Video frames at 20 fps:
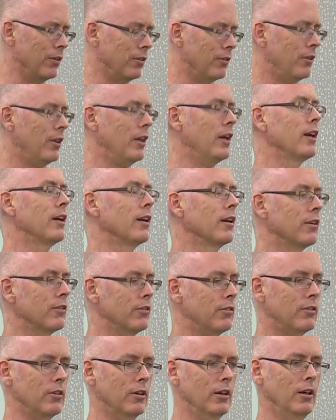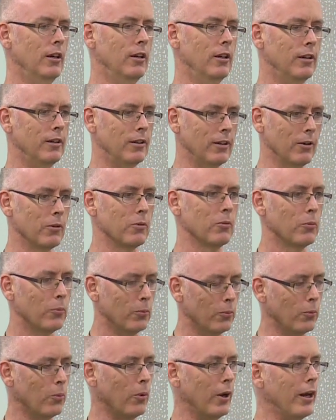this thing. It's, you know,
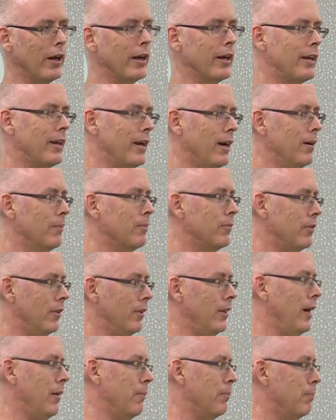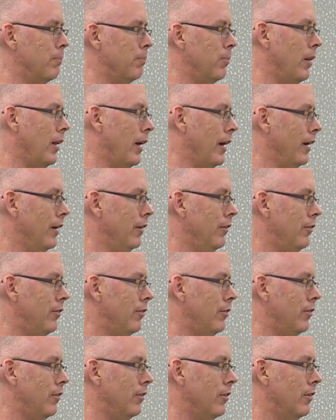when I come to that
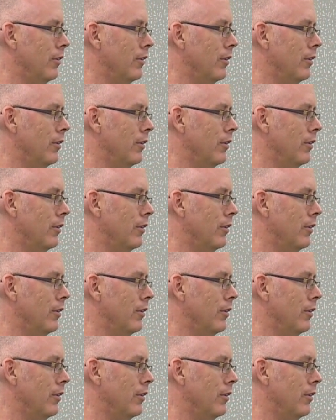place